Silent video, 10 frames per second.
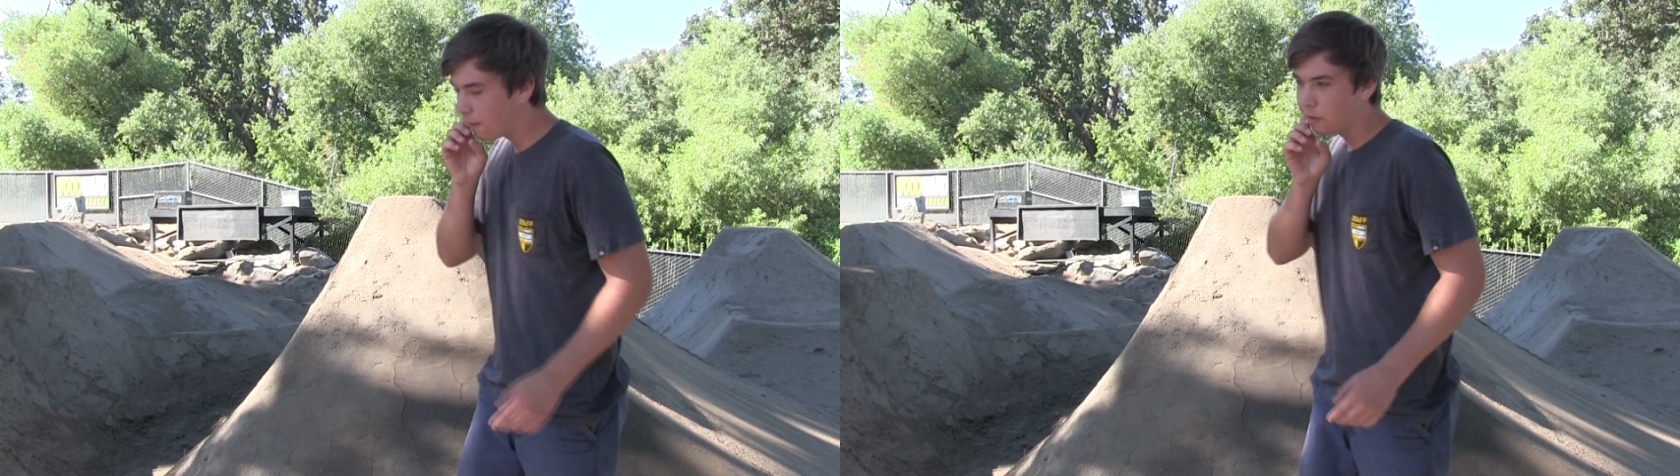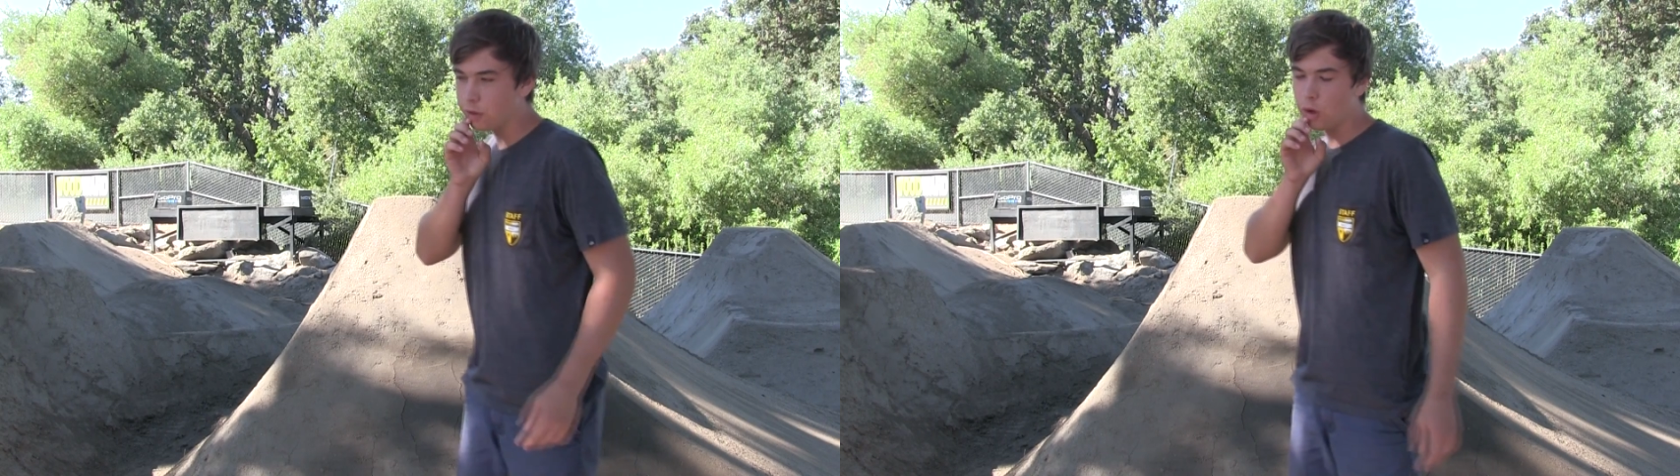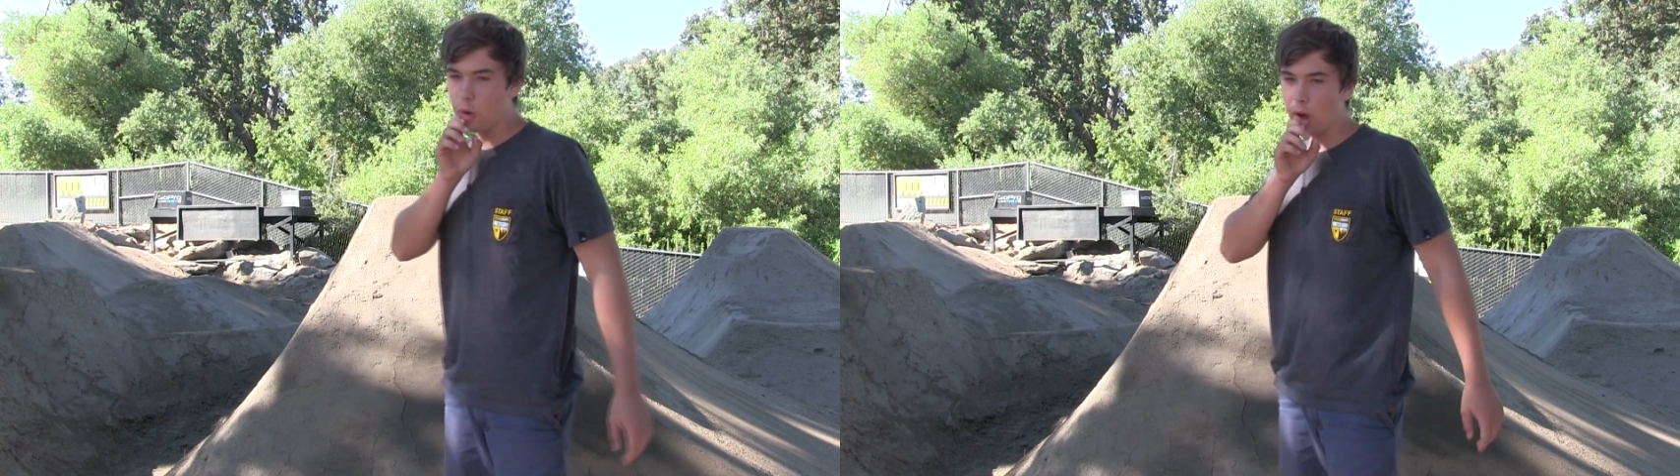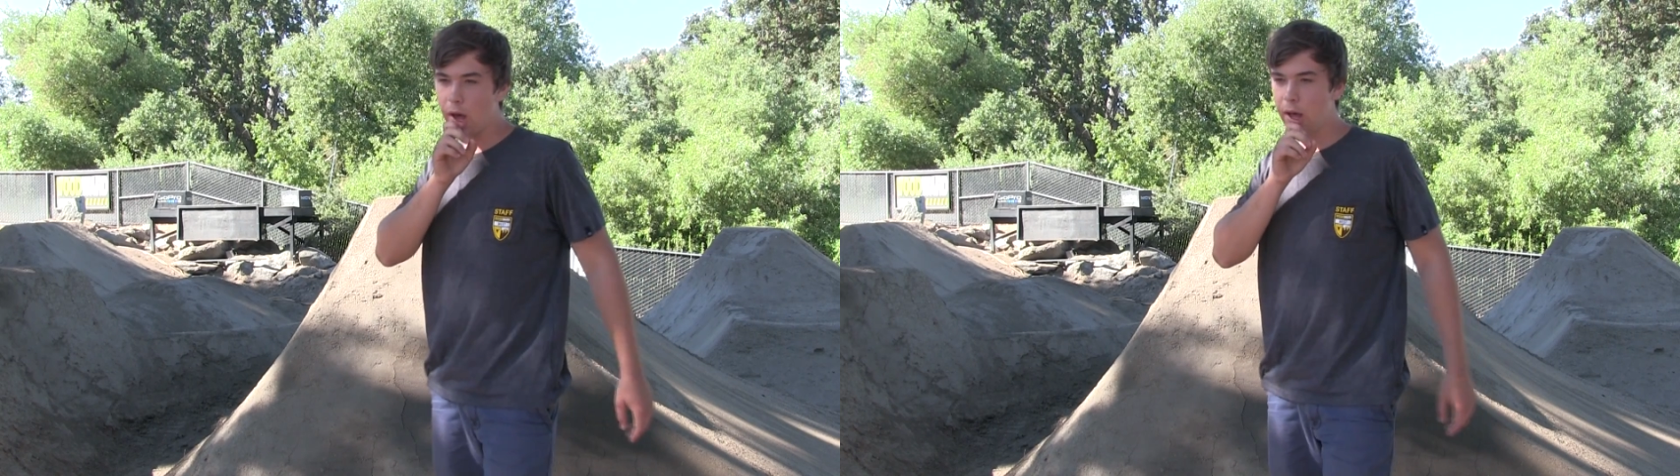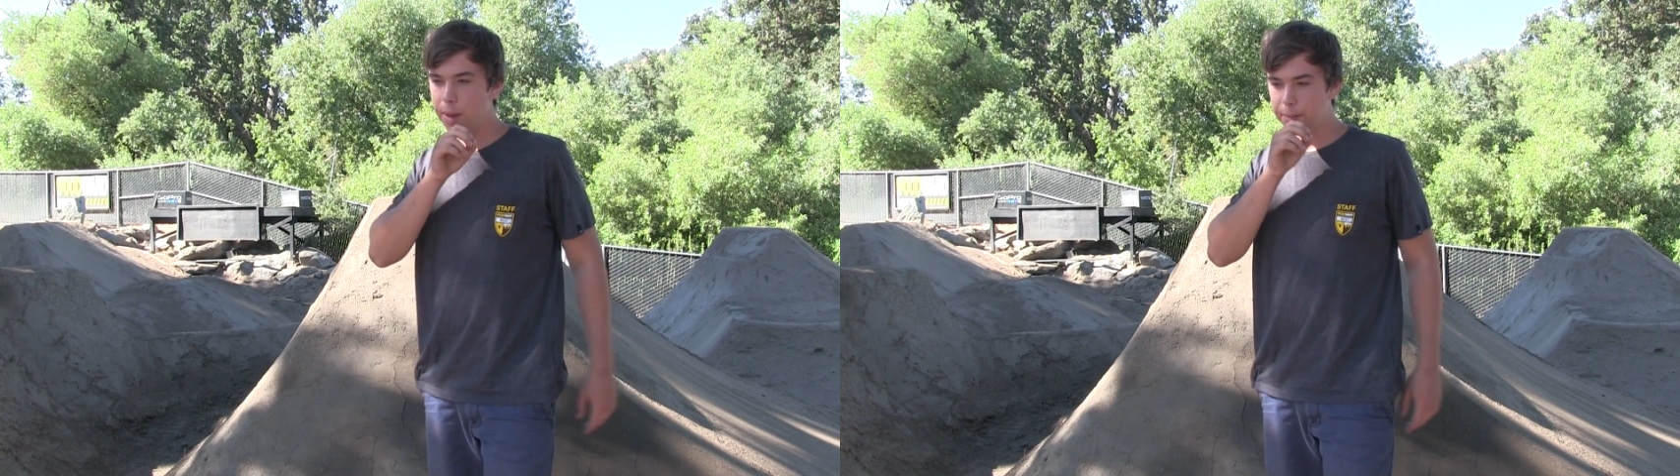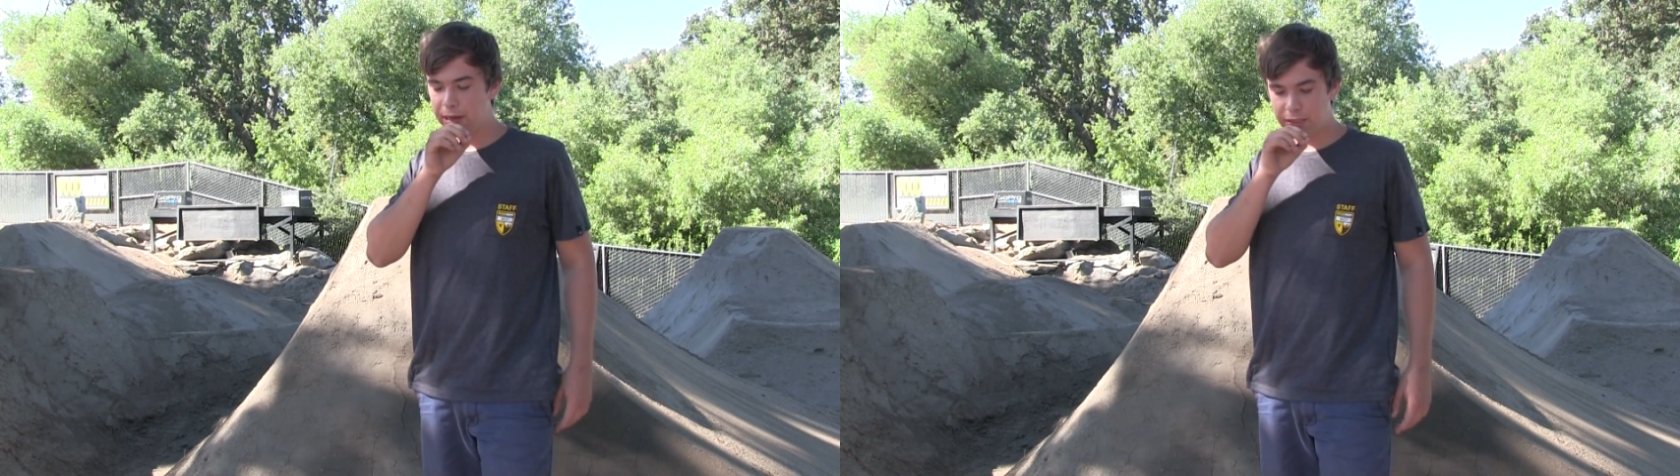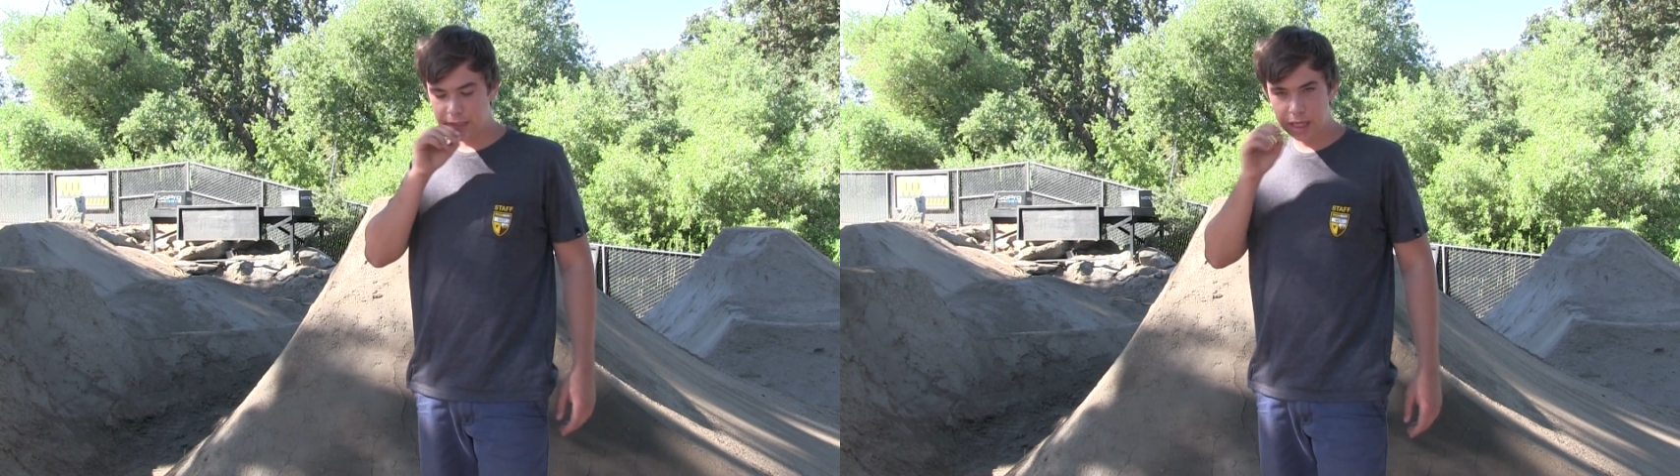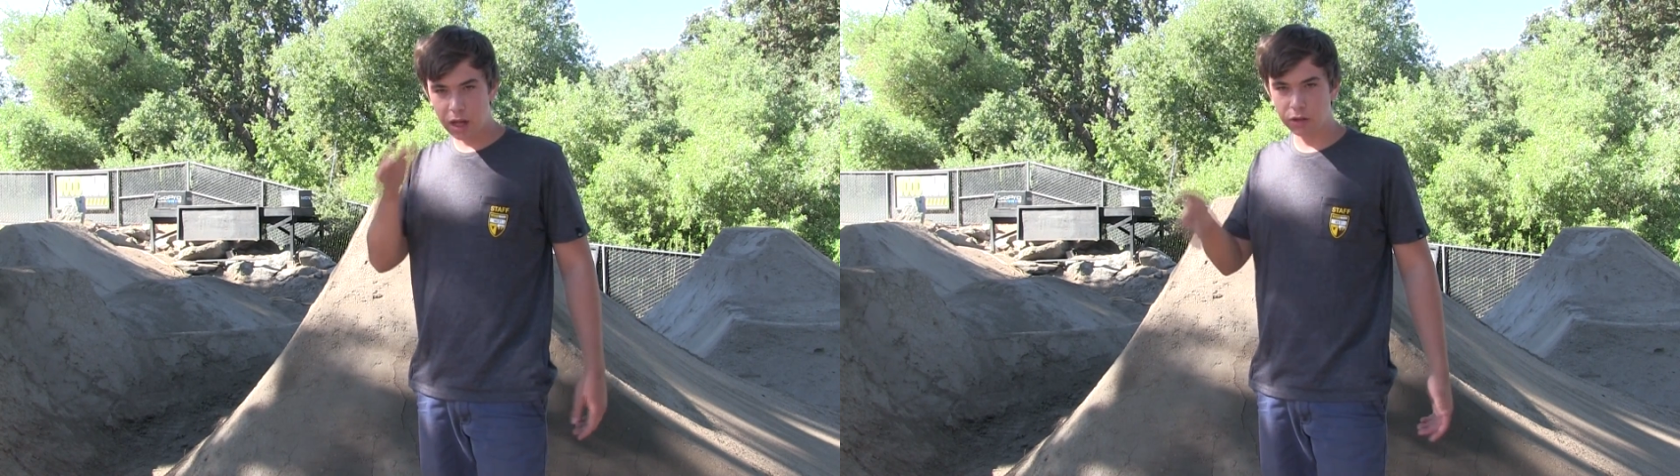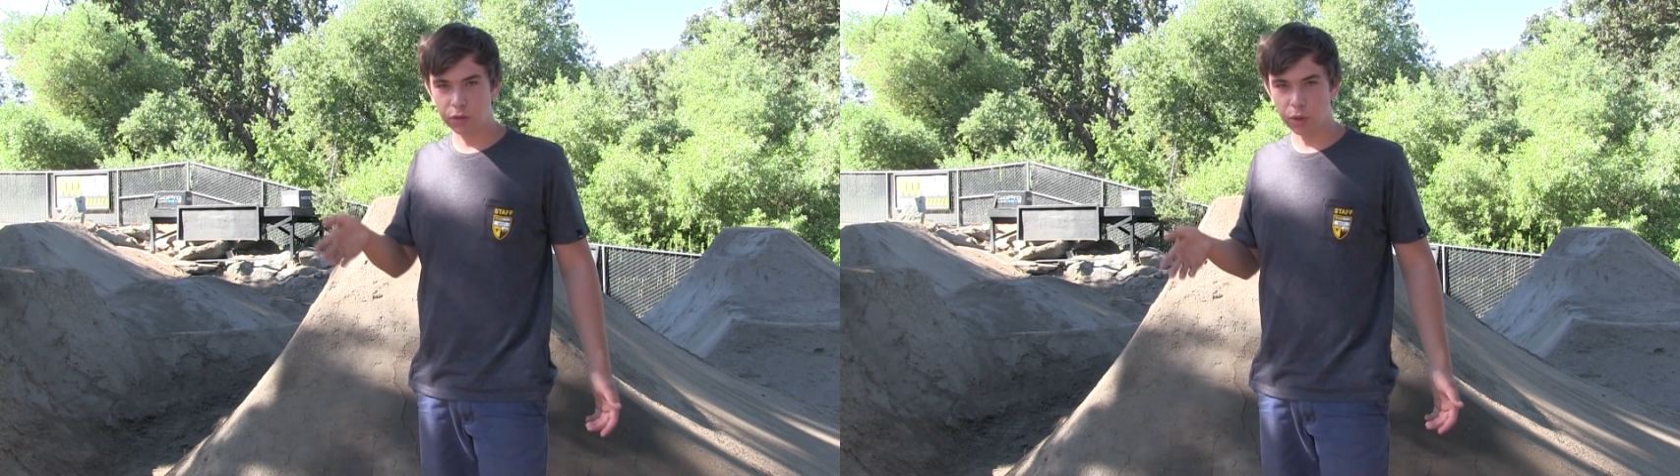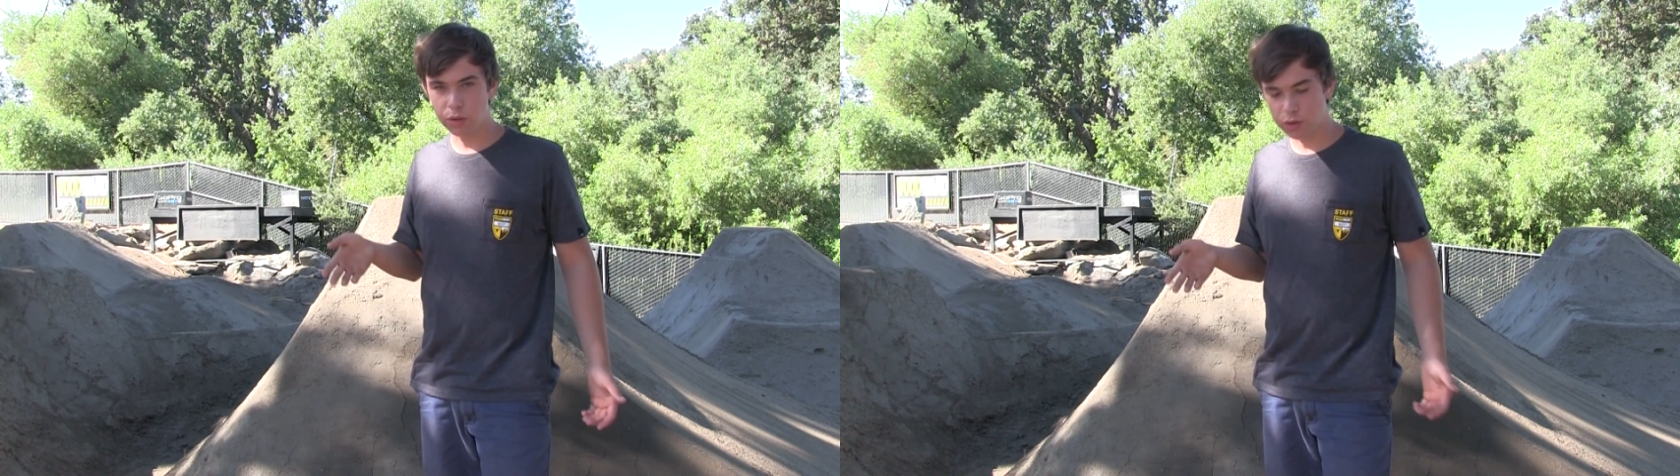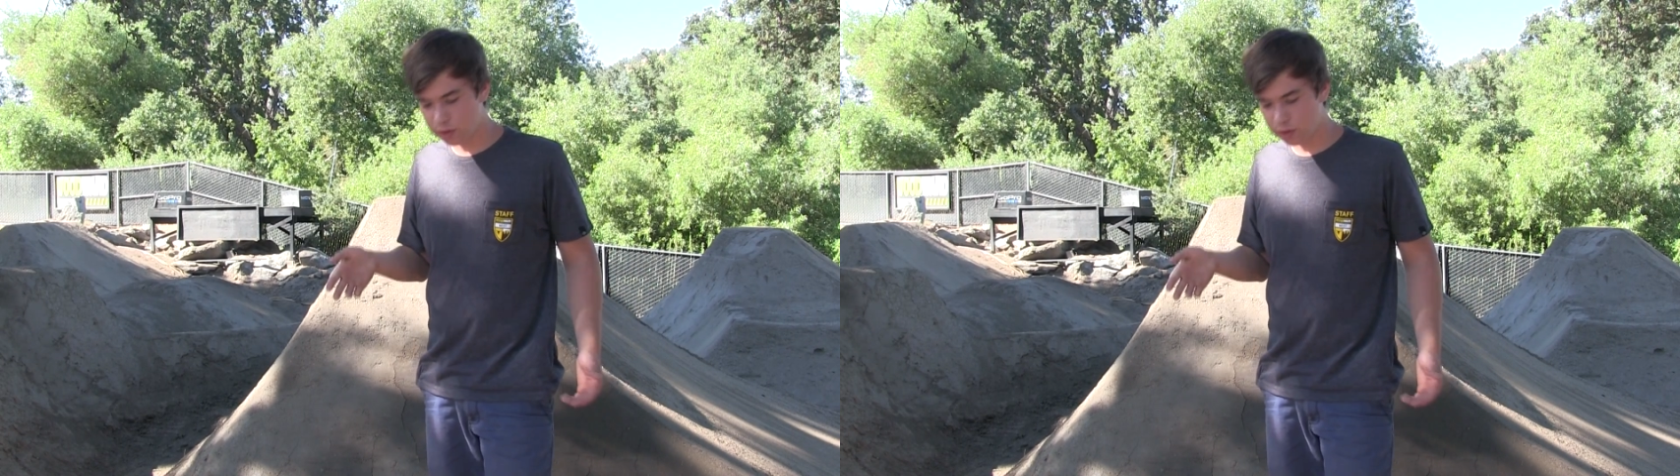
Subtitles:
So basically I'll just run through